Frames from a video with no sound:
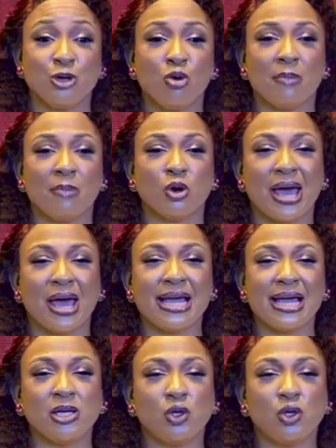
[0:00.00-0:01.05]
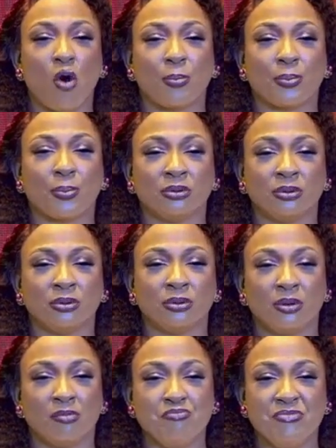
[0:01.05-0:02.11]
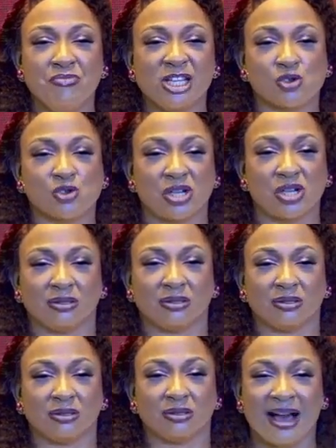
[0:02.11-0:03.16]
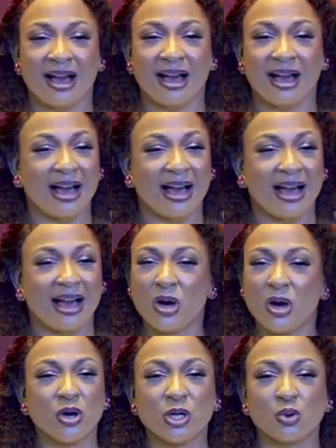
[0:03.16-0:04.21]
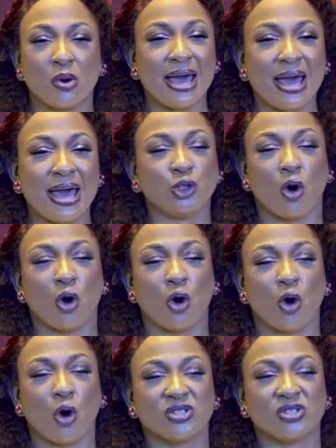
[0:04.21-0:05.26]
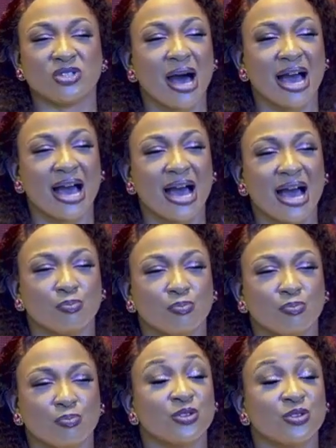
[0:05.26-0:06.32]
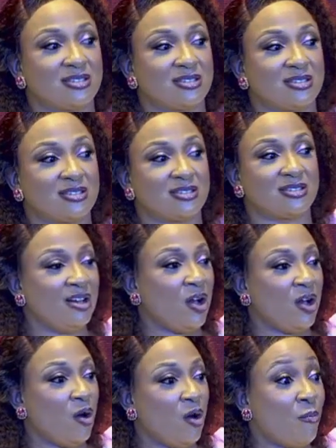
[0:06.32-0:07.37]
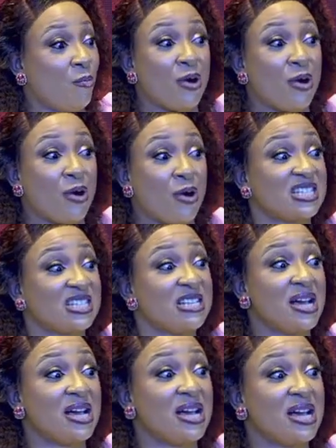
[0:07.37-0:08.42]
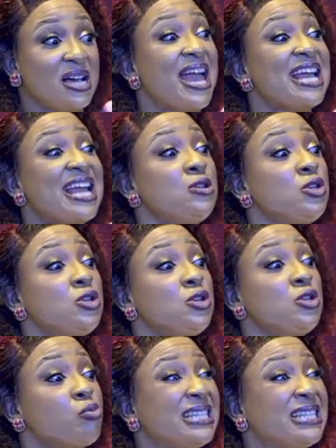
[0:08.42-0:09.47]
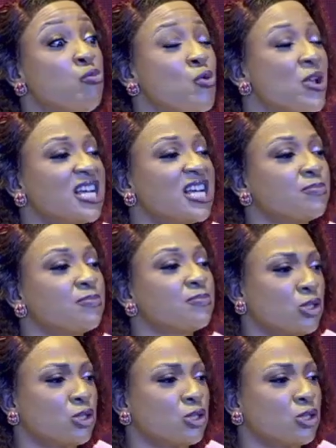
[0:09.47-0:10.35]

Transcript: I'm going to end up ministry. I know I'm going to end up putting smiles on people's face. But I did not see myself ending up with a winner's pastor.